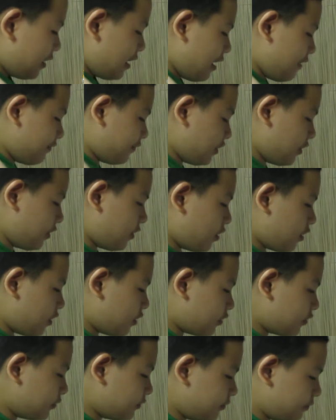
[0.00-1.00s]
after
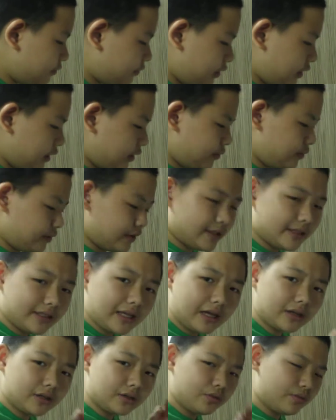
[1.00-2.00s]
all, it will
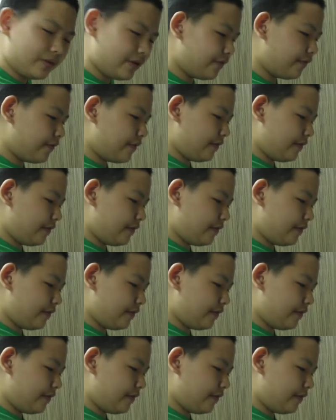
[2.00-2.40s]
start to be